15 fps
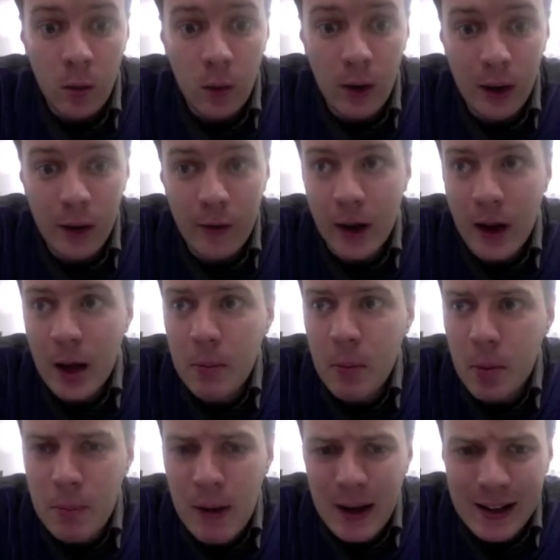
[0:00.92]
Well, here I
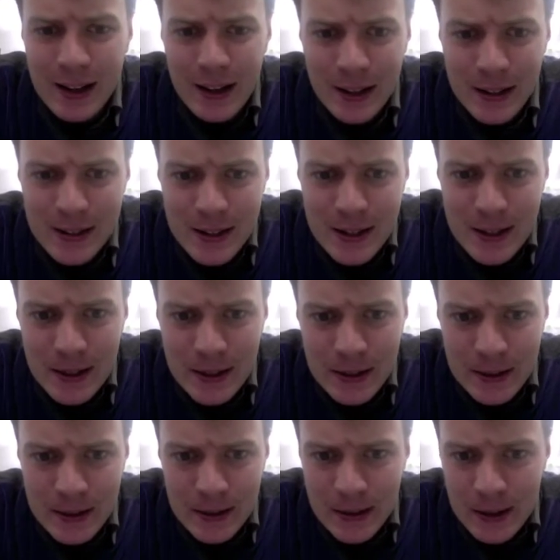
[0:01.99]
am. I'm back in London.
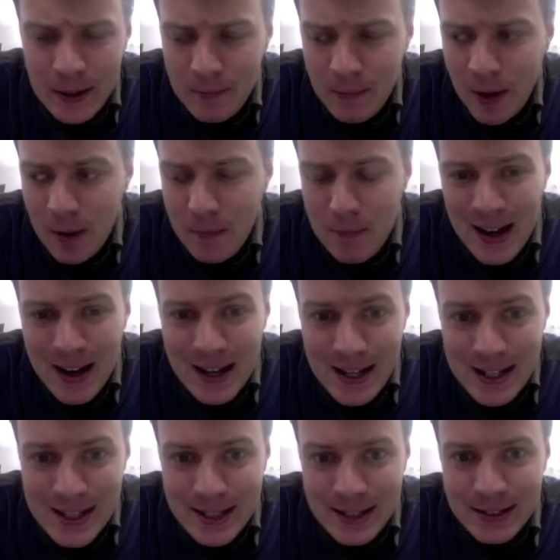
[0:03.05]
I made
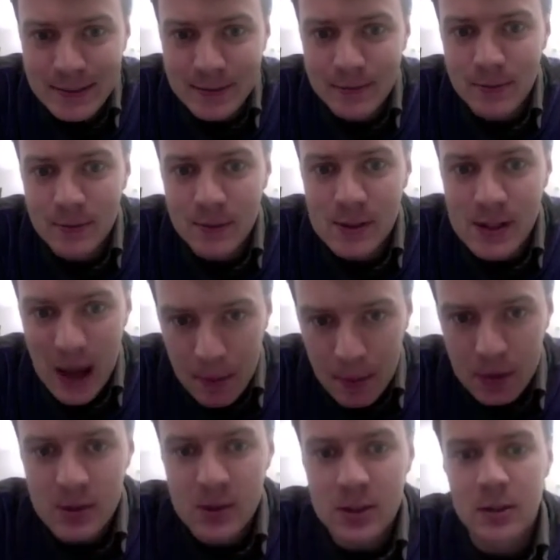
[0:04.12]
it. It's
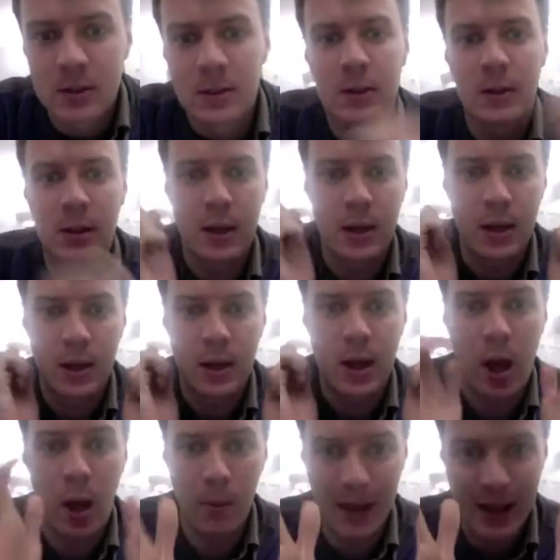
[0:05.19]
happened.
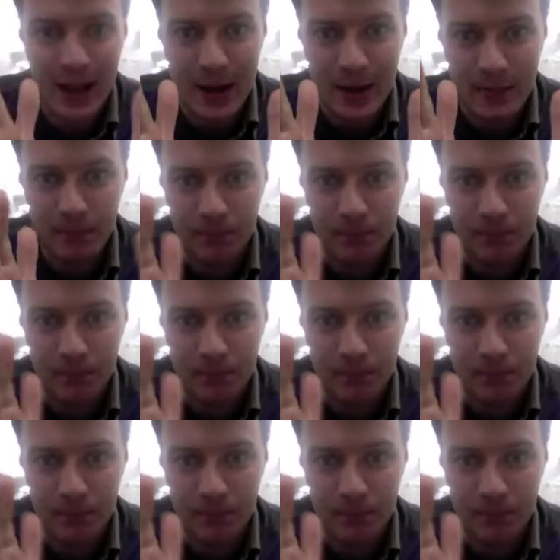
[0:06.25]
I'm here.